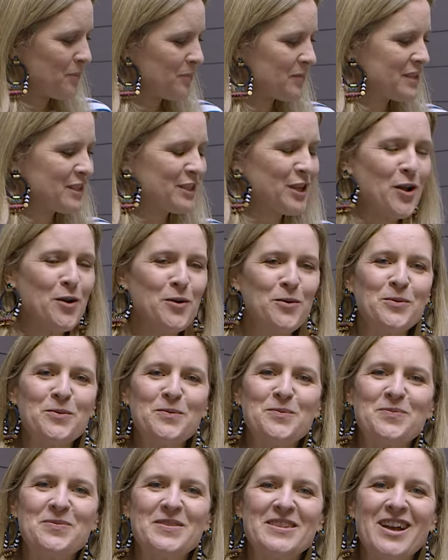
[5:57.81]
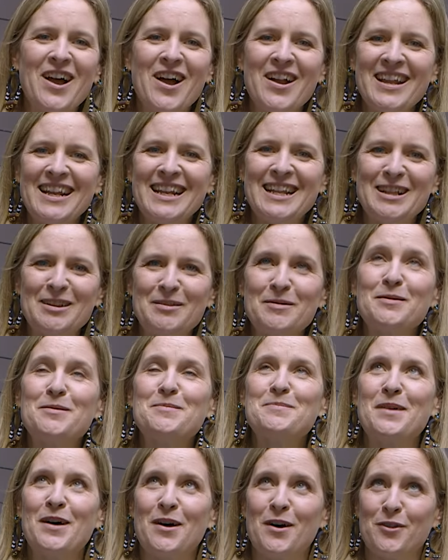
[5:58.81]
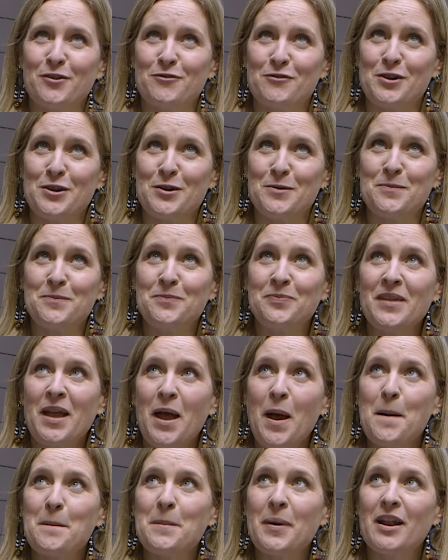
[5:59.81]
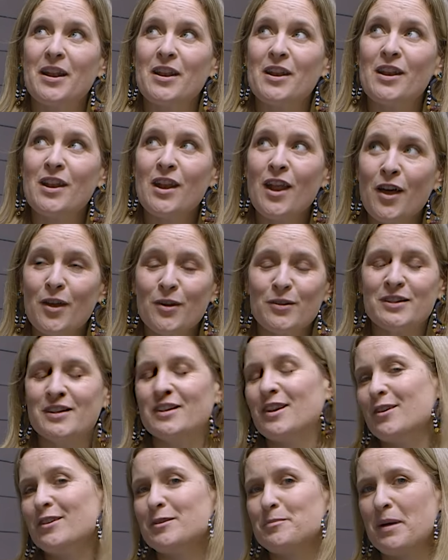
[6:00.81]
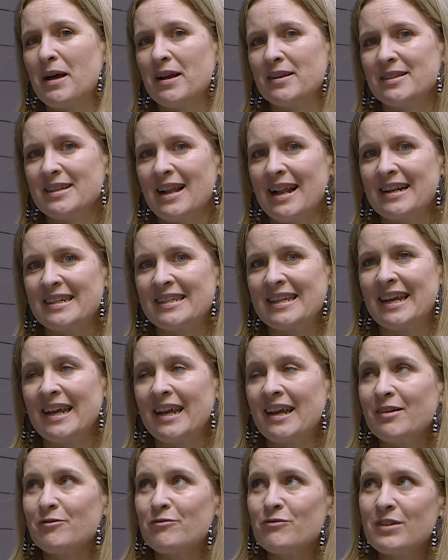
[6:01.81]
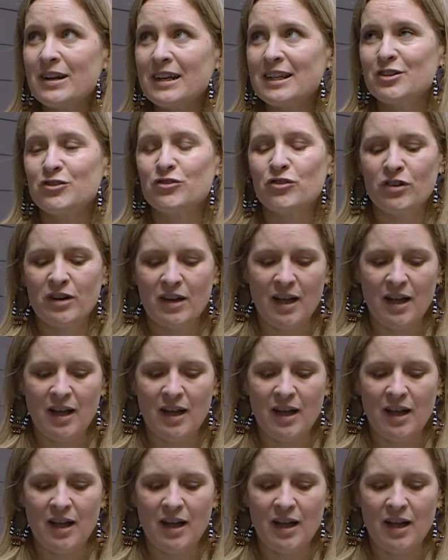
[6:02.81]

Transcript: So tiny little bathroom, but loads and loads of personality, really strong